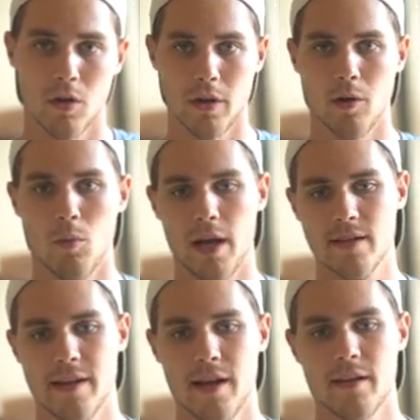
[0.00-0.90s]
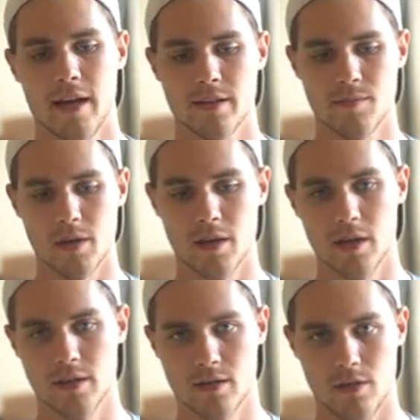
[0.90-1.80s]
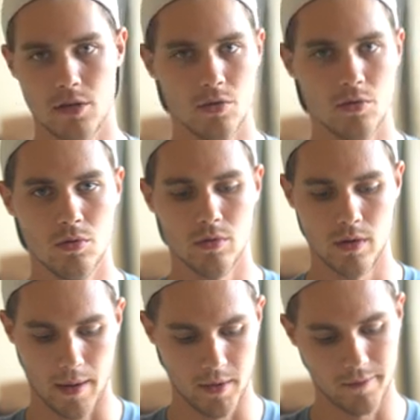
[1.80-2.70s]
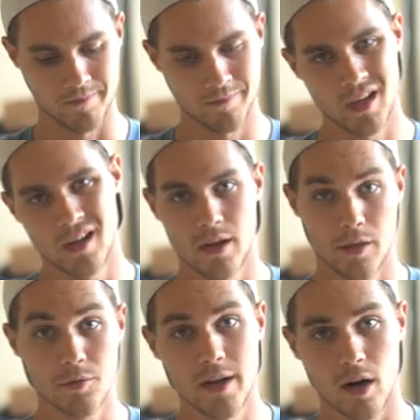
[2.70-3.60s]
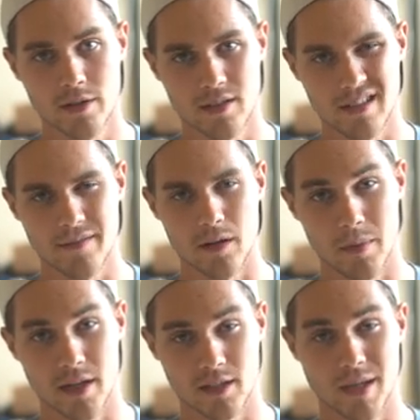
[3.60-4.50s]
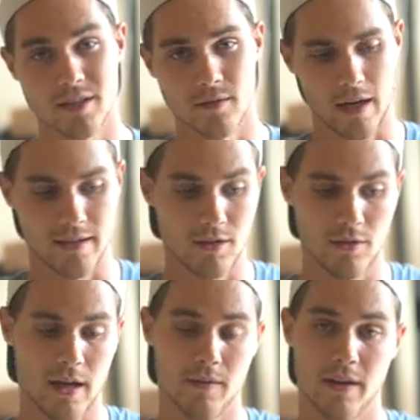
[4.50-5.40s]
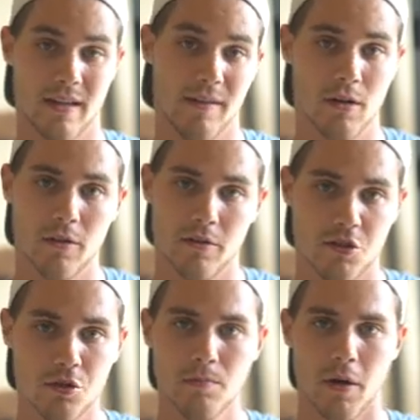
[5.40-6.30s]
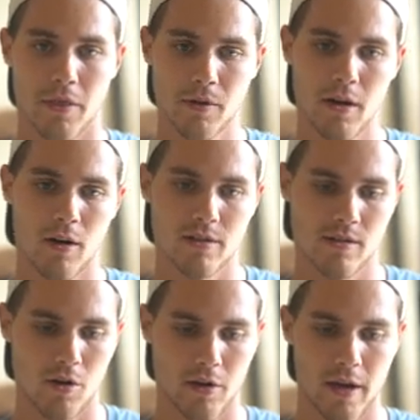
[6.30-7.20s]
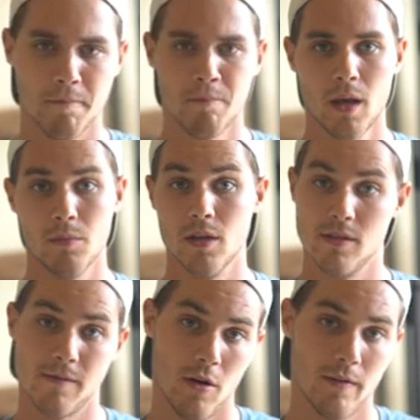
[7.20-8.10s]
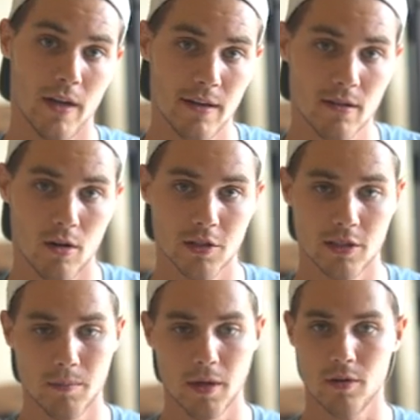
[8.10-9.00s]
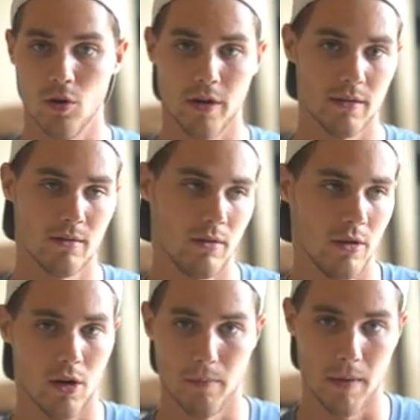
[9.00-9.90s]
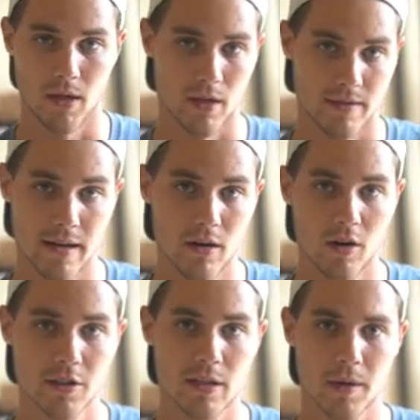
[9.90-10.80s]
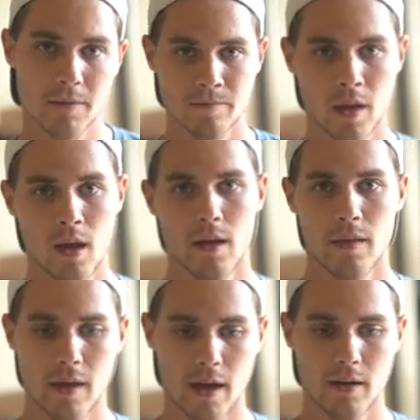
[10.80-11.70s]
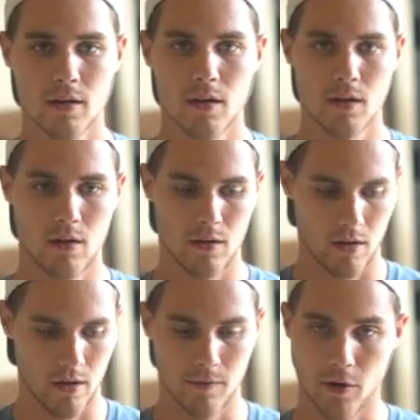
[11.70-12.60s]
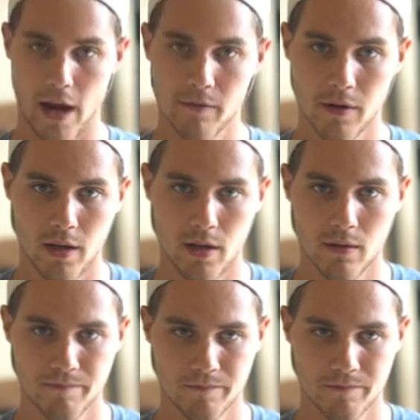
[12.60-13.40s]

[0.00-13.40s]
okay? Why is that? That's because $3 is even a bit expensive. Ideally, I'd like to have it under $2, but $3 is okay, because if you have an $8 shipping or maybe a $10 shipping, then for every